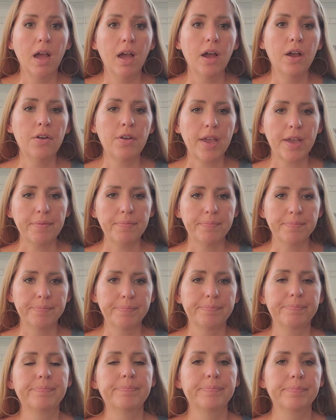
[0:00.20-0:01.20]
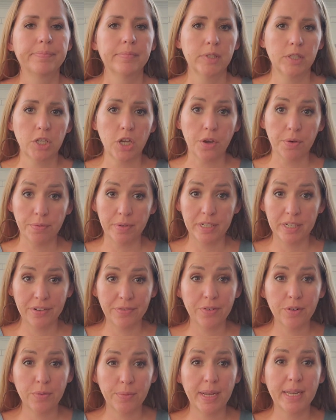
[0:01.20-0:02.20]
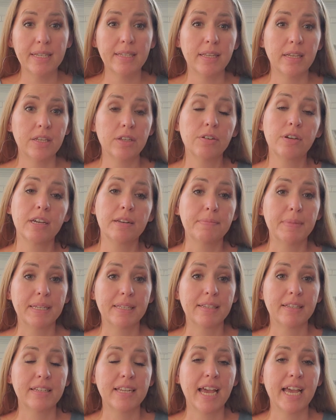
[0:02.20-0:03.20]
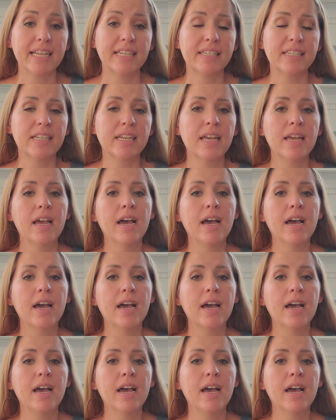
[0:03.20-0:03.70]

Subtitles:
Okay, so different ways that you can muscle test.